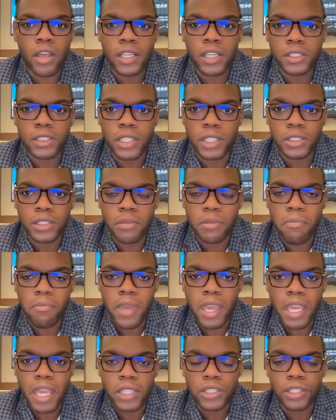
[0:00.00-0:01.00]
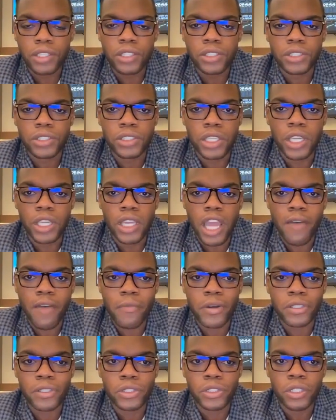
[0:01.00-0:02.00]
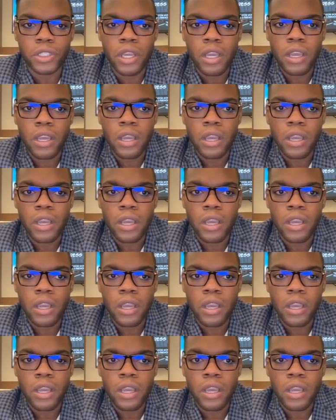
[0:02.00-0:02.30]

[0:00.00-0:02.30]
It's amazing to see how much